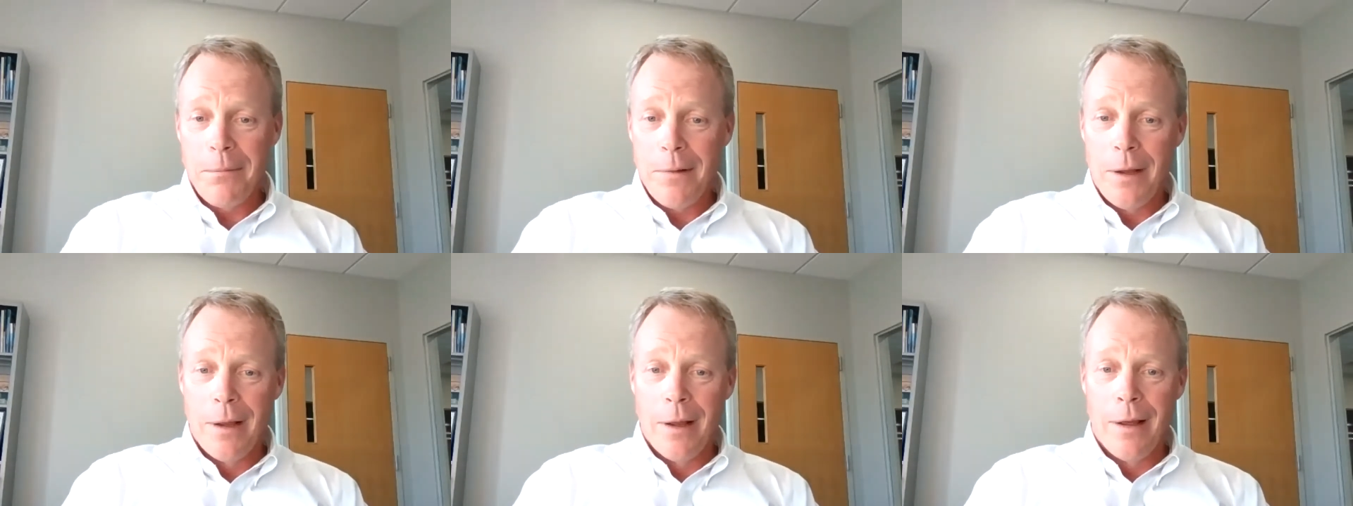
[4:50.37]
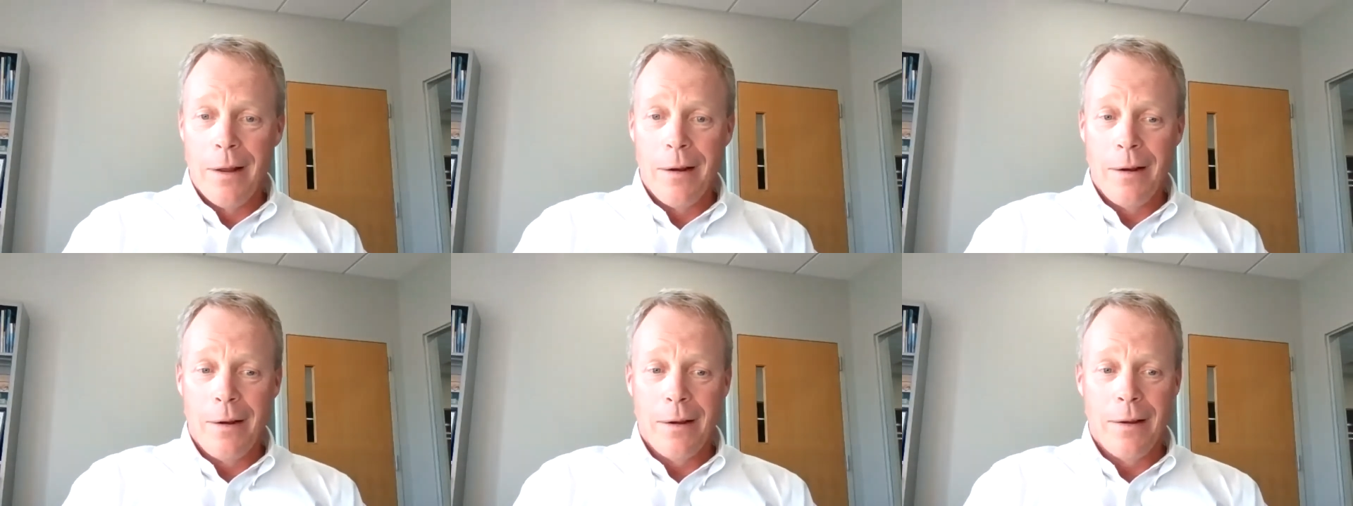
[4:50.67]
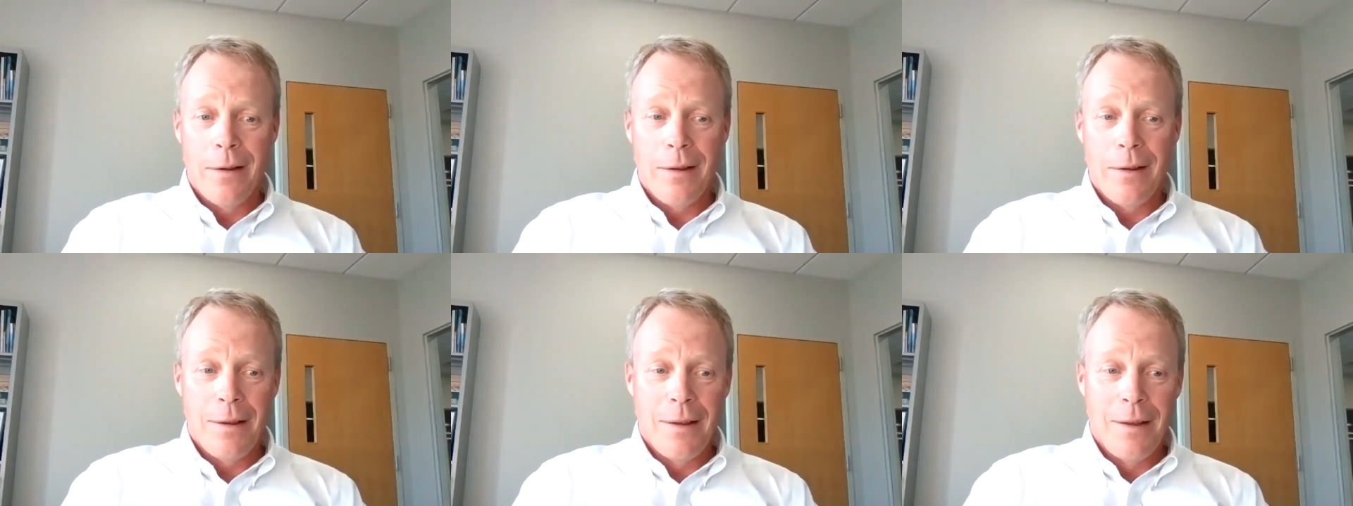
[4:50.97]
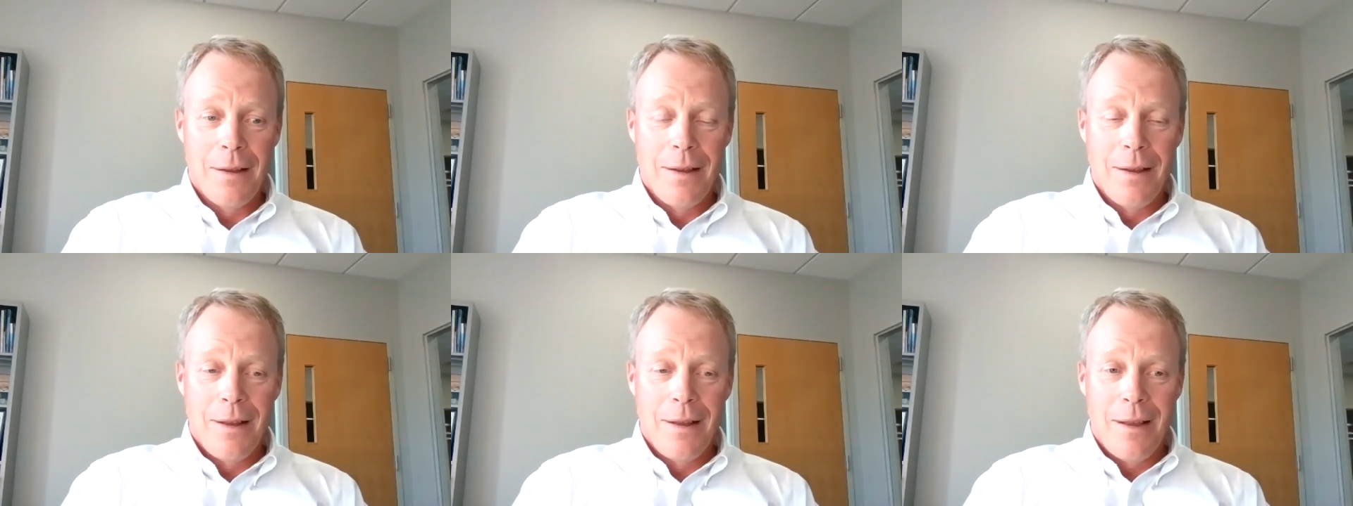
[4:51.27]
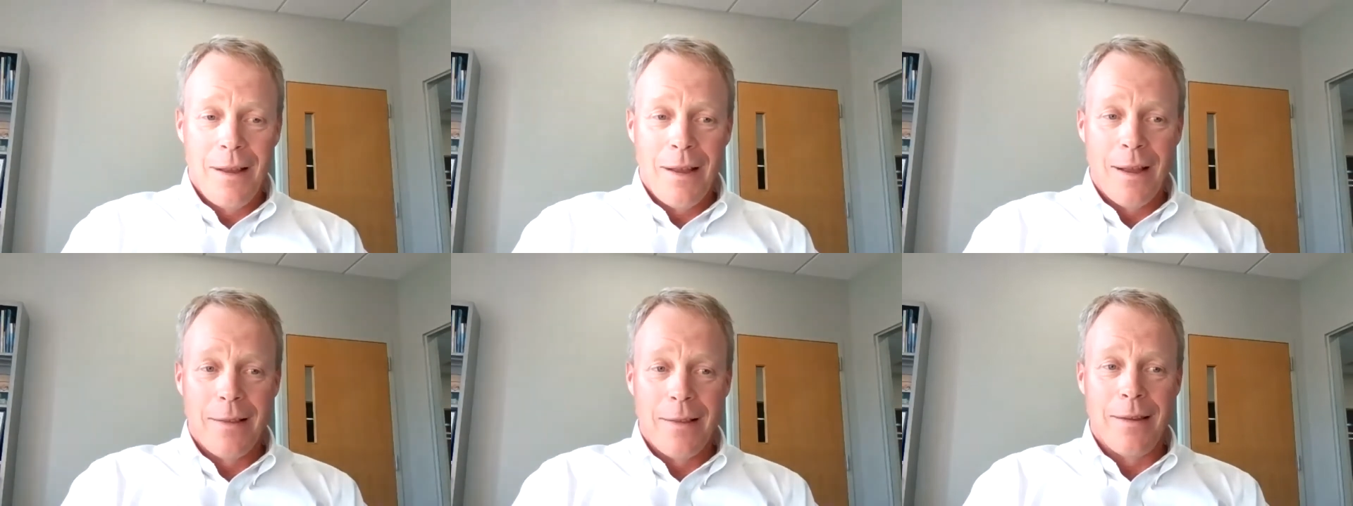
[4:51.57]
And
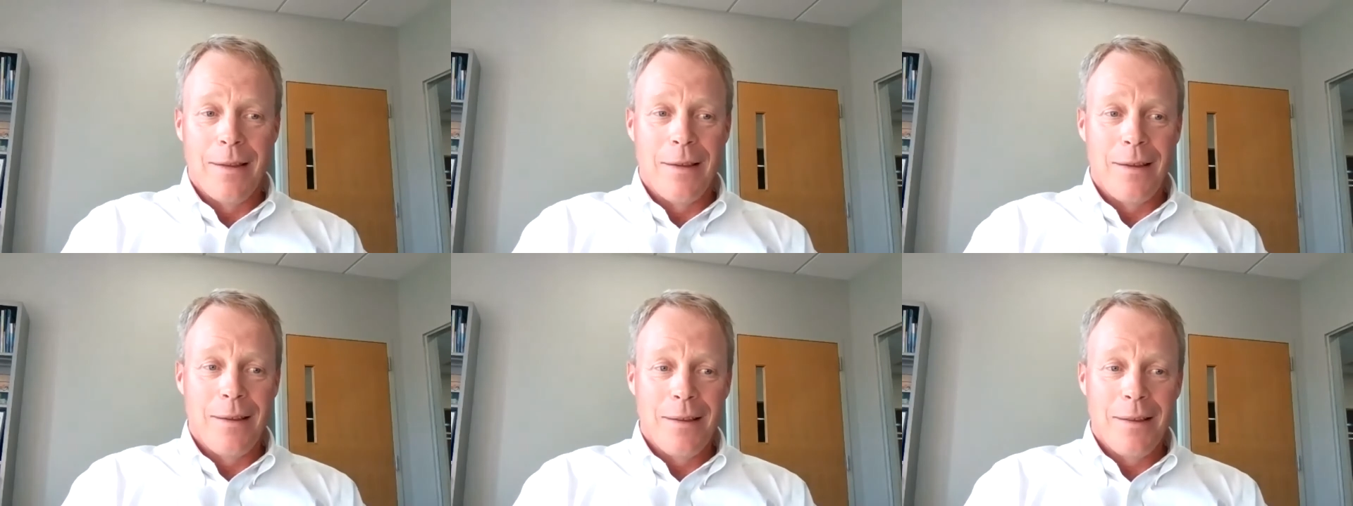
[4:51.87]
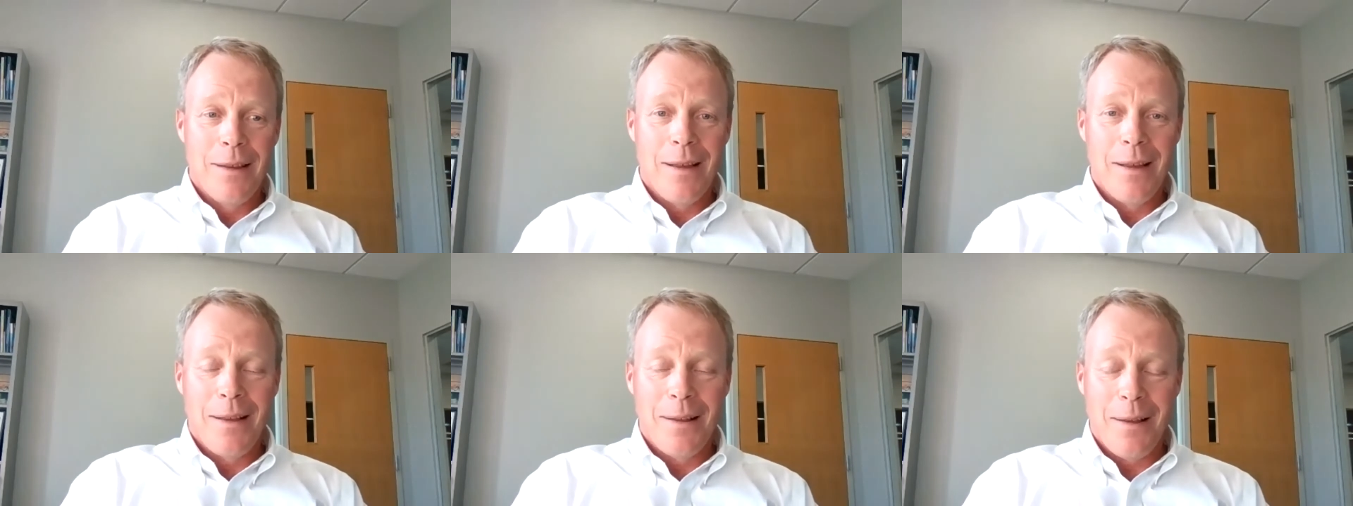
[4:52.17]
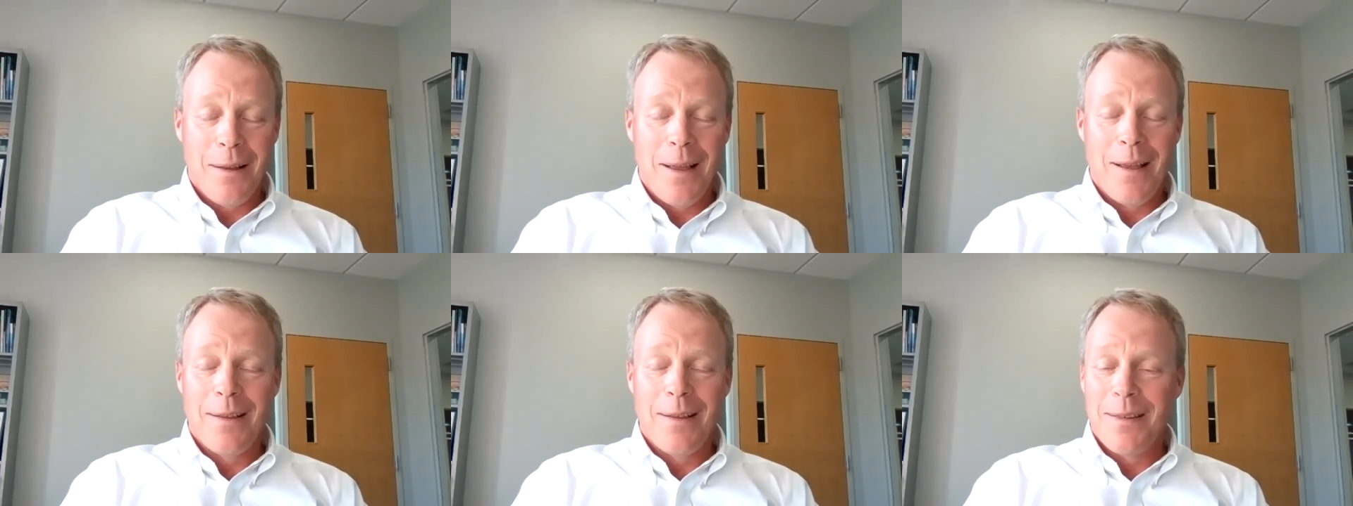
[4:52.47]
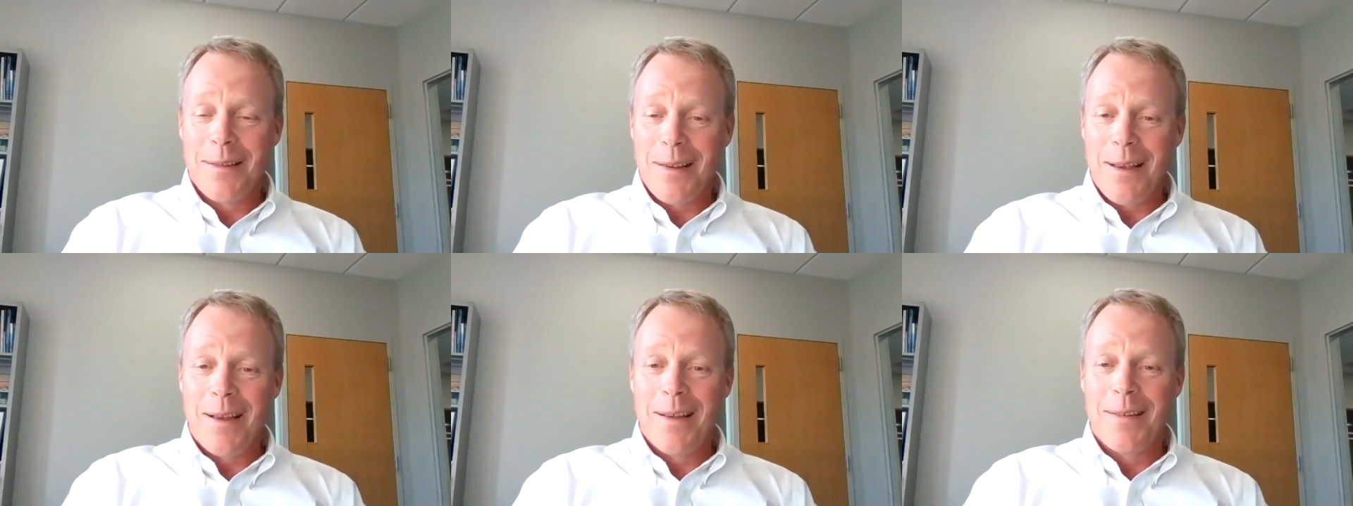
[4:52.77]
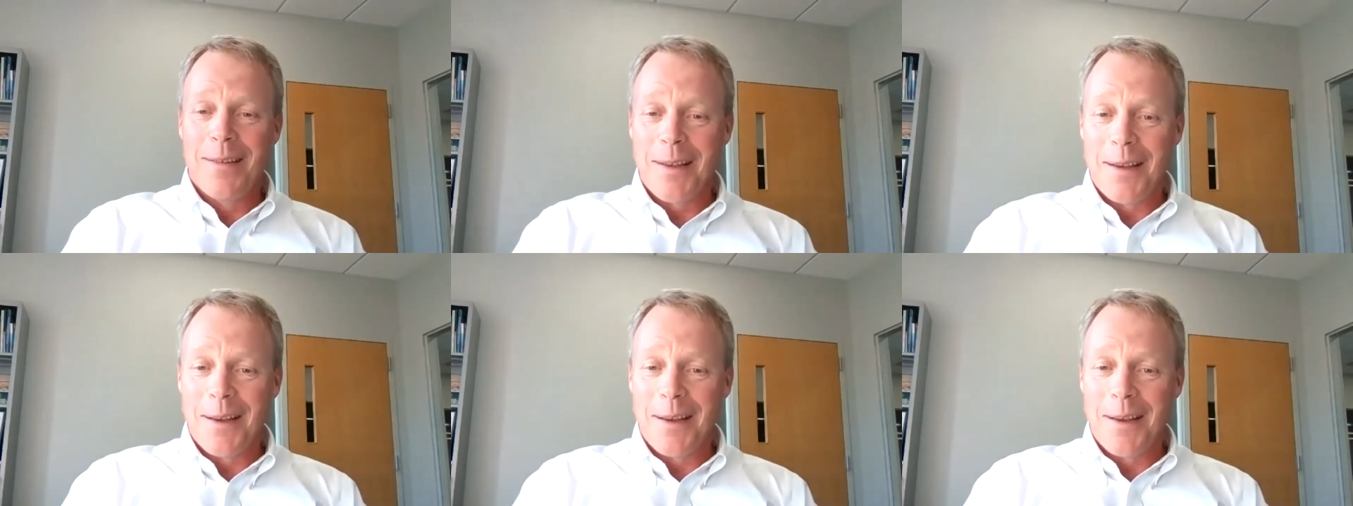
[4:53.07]
as